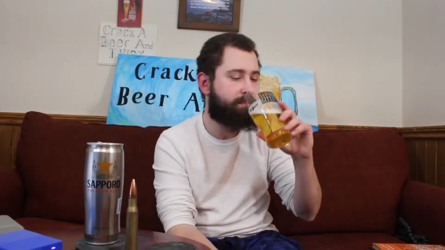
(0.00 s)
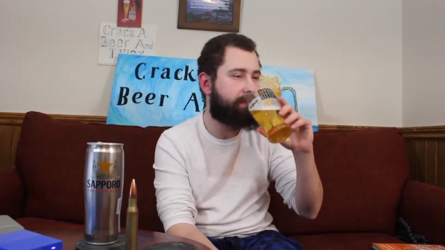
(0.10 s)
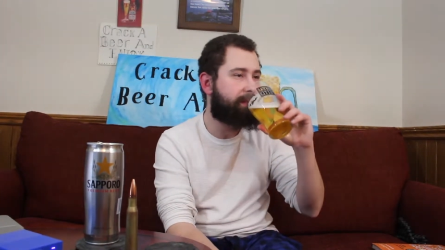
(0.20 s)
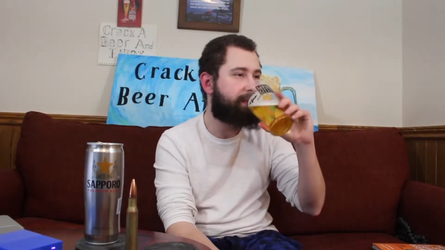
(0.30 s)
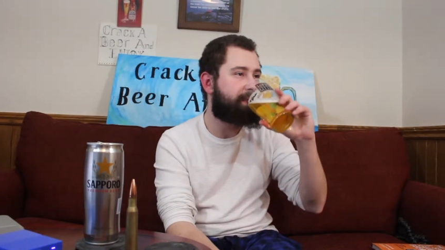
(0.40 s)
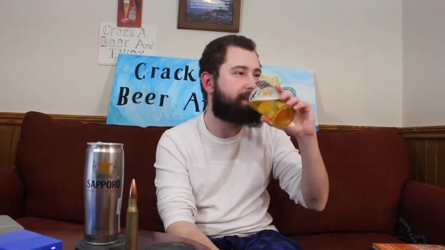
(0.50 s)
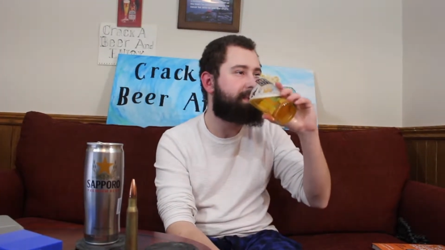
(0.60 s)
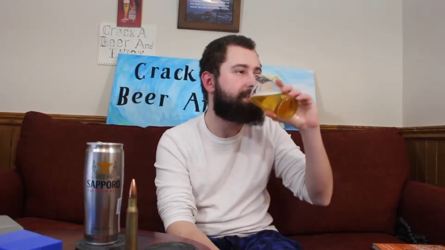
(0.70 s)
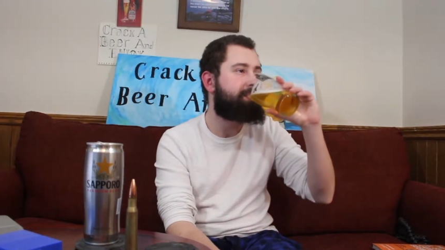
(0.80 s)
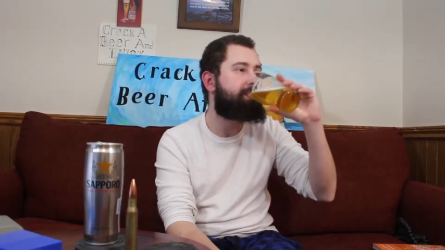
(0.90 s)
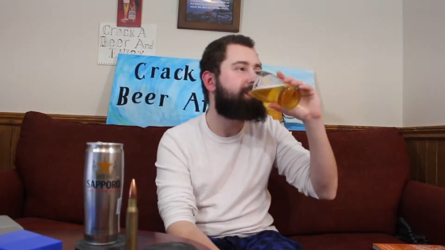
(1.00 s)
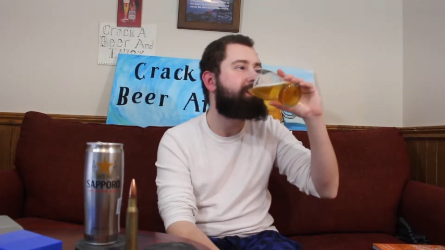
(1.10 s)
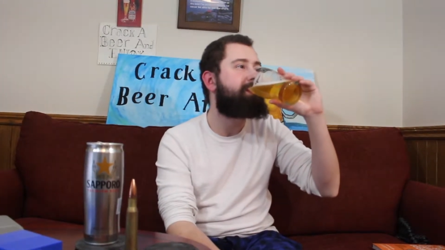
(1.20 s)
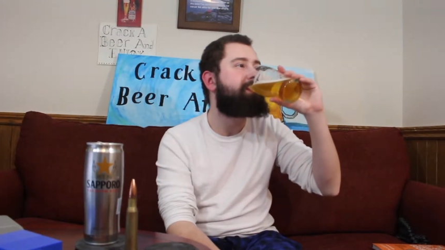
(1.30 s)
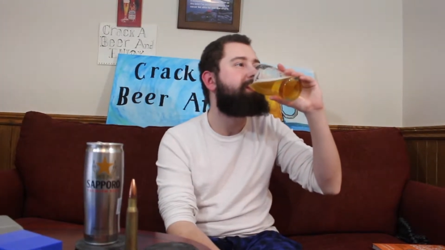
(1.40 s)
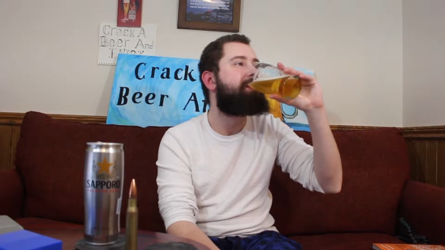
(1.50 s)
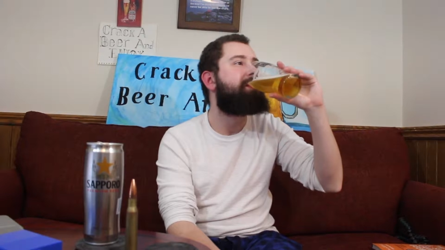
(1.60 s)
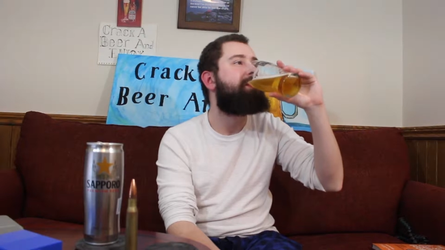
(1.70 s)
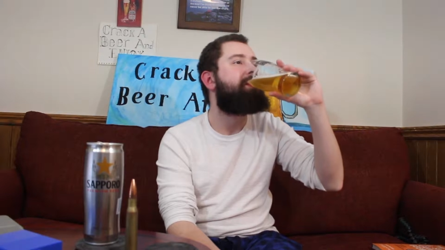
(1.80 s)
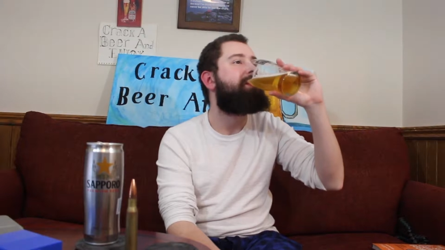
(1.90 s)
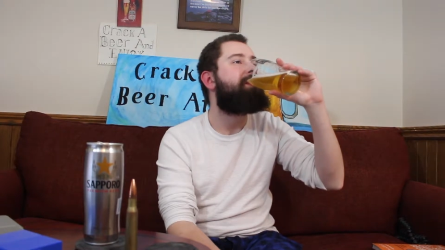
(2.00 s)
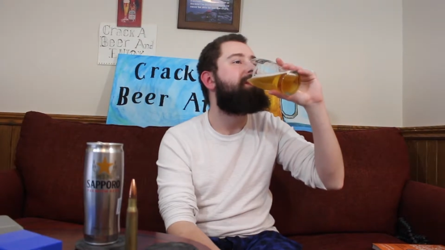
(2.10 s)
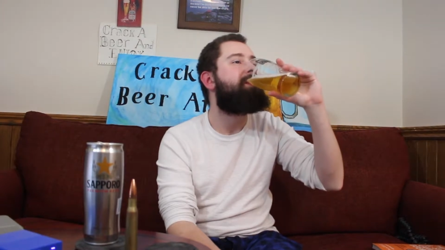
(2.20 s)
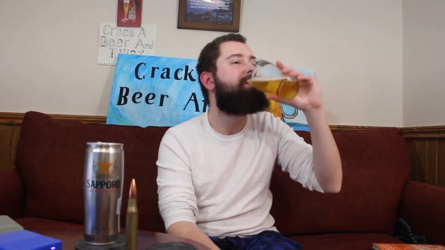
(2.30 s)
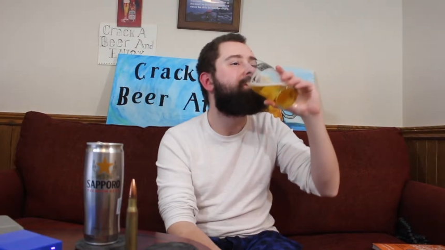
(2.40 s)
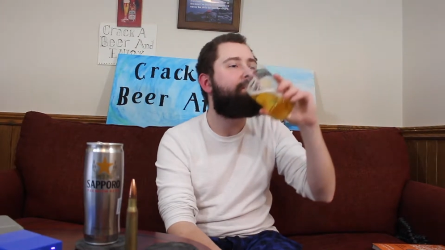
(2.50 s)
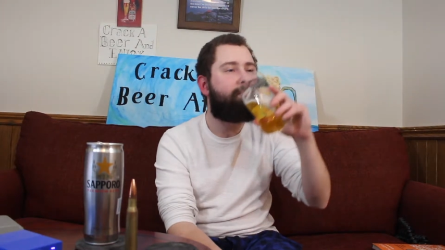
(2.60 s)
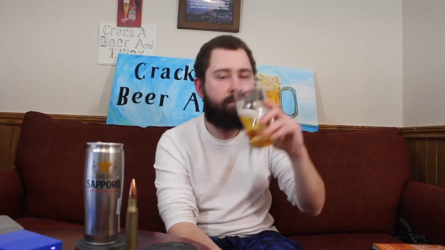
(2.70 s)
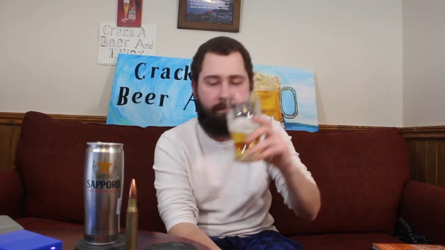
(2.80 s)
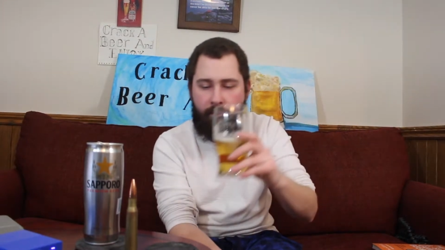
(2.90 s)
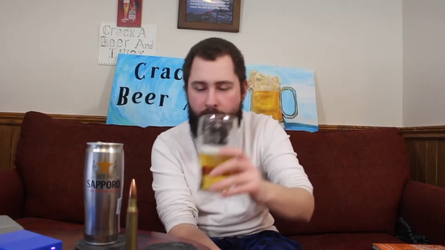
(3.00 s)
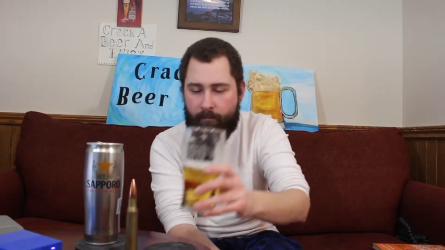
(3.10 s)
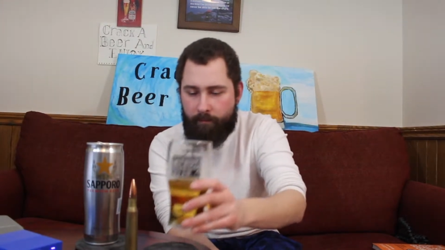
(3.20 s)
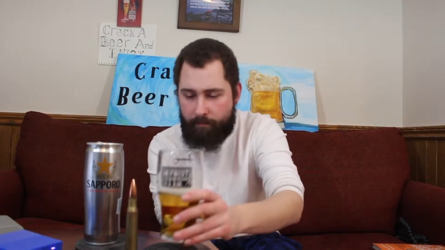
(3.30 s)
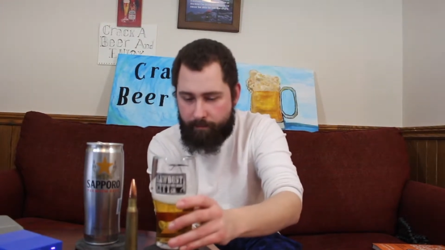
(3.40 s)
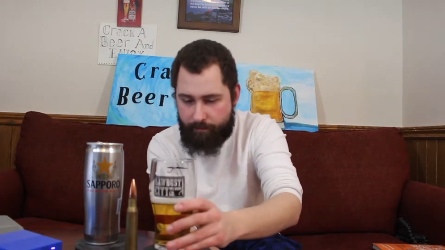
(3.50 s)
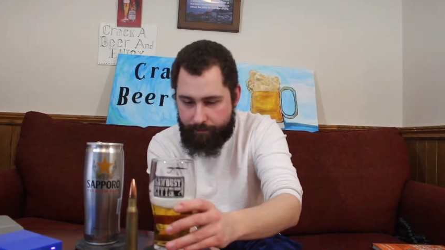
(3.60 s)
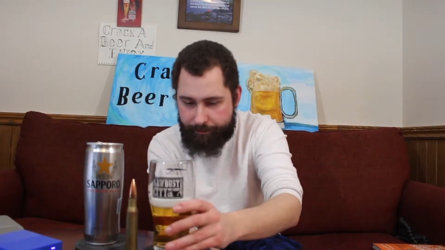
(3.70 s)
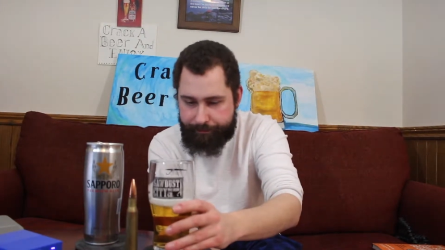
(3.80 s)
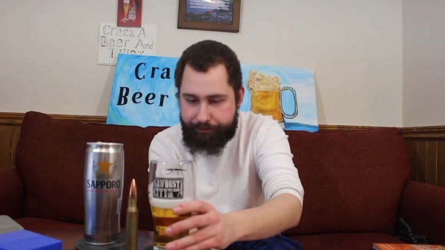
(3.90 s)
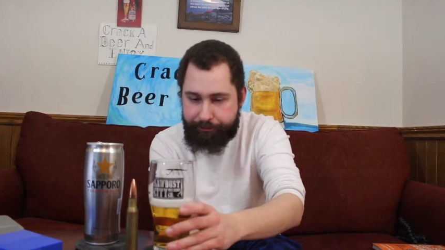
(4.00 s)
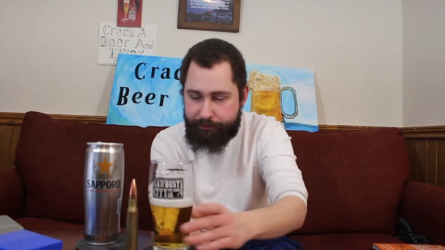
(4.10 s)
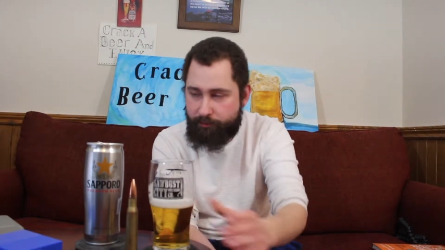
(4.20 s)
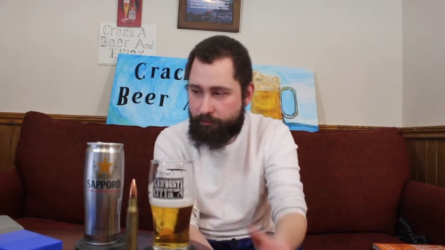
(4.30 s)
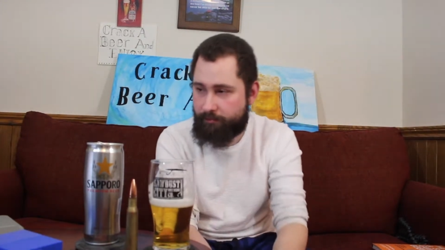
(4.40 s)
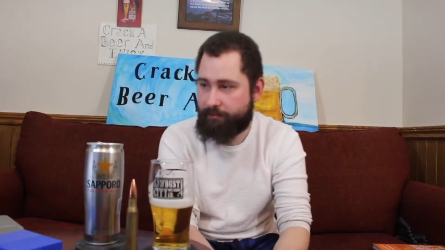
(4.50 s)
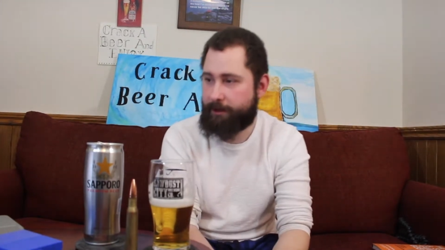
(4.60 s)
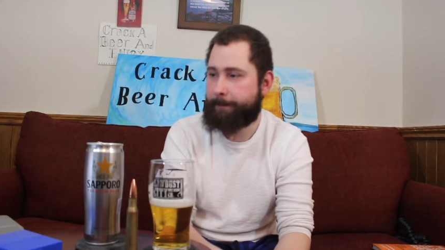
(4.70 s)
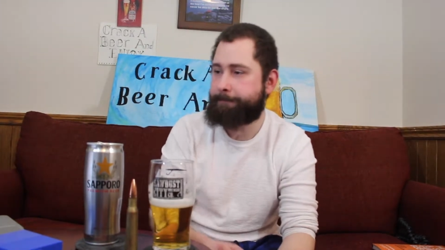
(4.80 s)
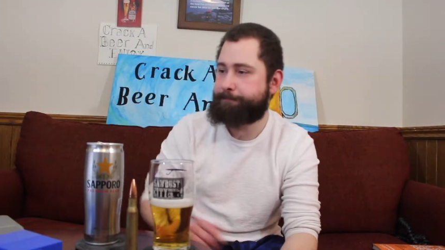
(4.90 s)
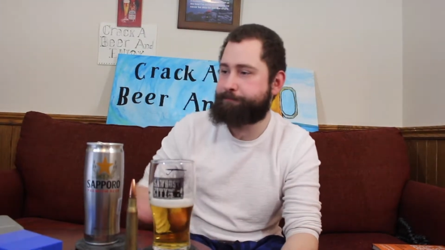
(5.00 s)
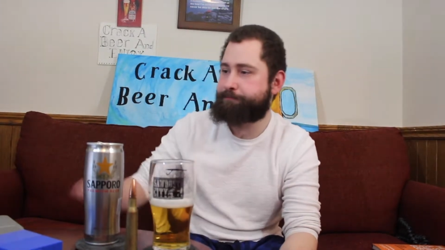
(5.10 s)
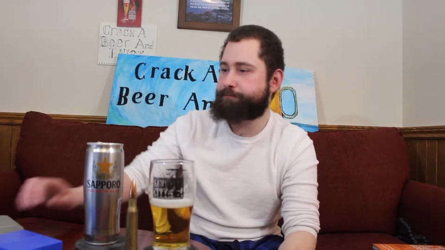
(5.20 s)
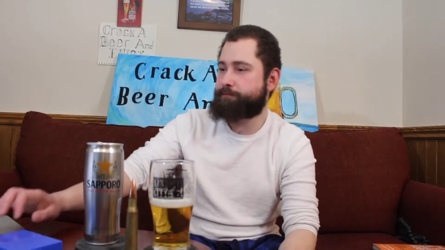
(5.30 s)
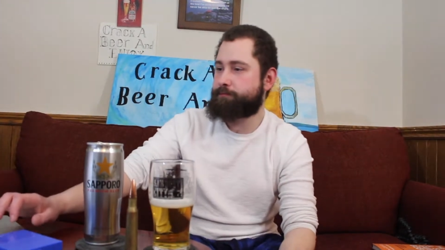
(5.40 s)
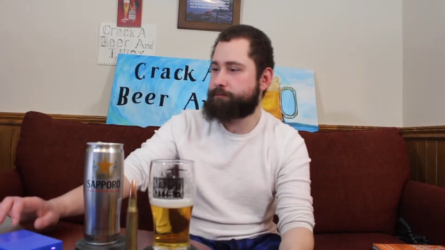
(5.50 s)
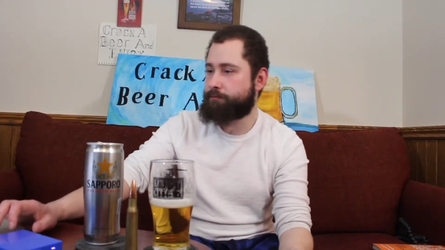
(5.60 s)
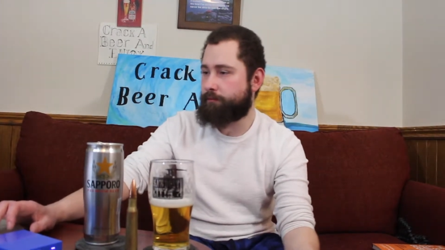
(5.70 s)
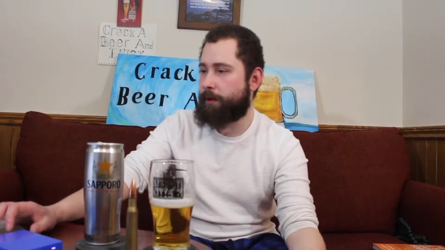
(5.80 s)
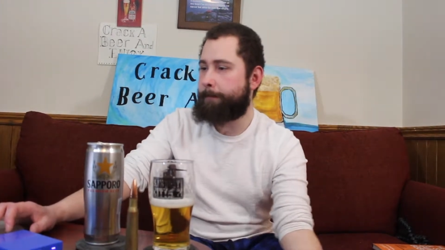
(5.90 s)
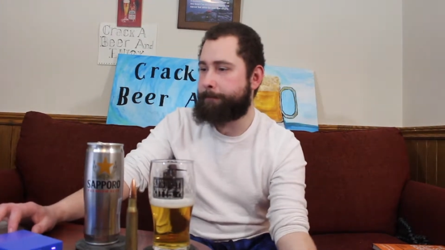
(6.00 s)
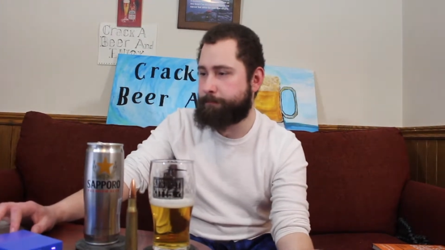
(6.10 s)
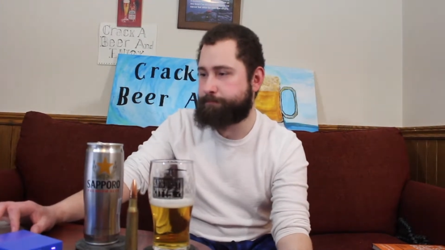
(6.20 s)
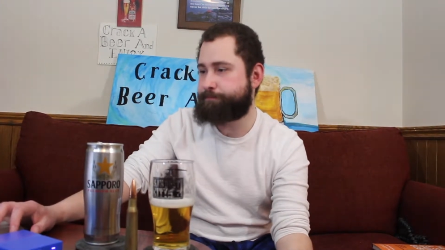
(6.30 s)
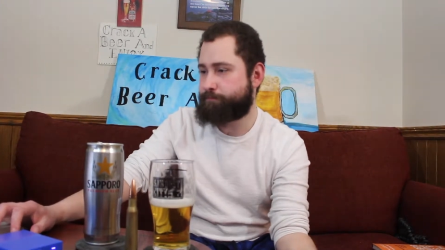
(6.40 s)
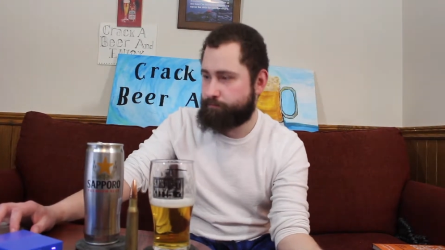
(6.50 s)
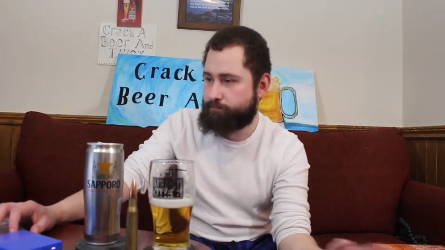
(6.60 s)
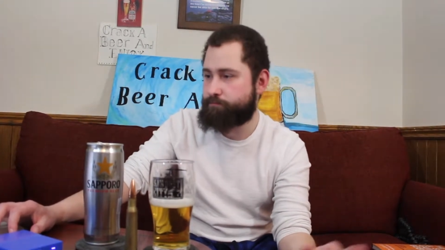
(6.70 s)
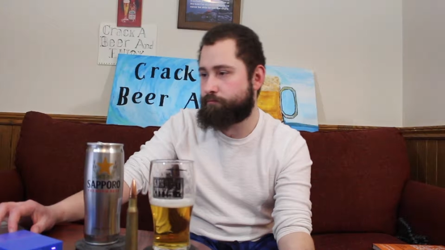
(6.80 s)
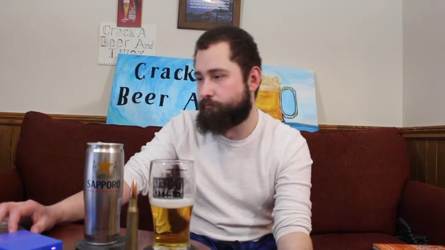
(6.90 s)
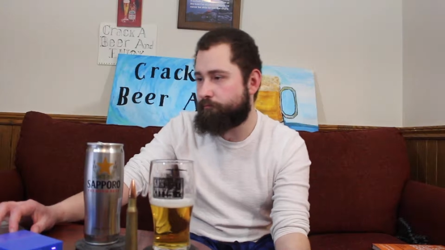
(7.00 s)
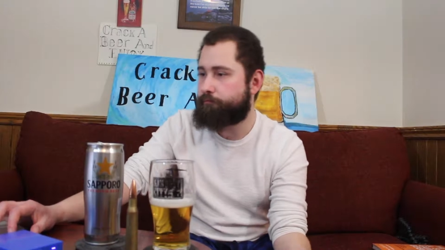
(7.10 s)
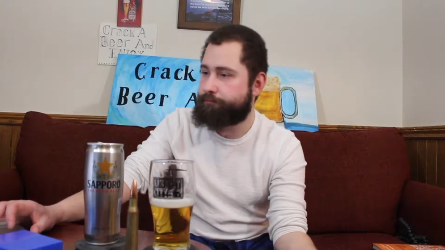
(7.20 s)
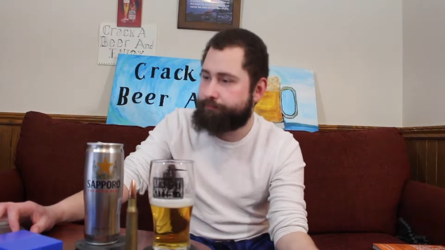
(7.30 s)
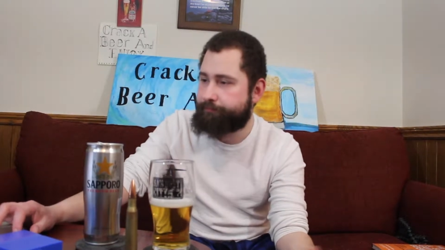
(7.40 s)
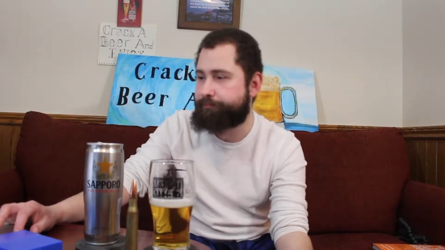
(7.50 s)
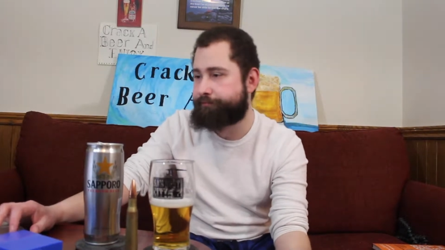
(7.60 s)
[no speech]